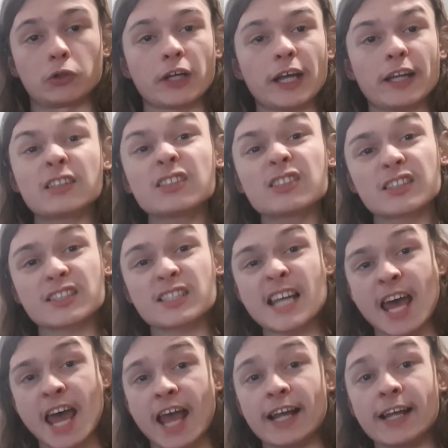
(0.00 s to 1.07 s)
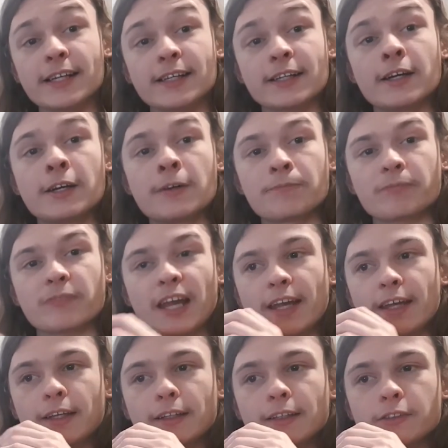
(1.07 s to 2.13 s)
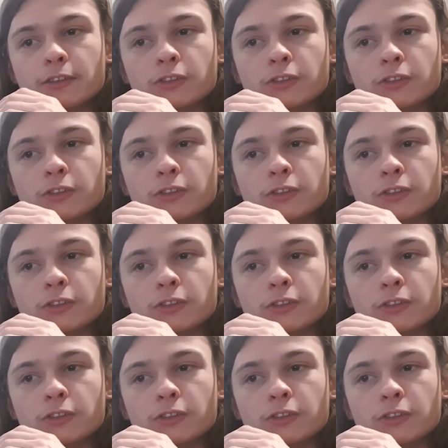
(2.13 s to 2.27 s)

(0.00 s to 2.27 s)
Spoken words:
Getting to take a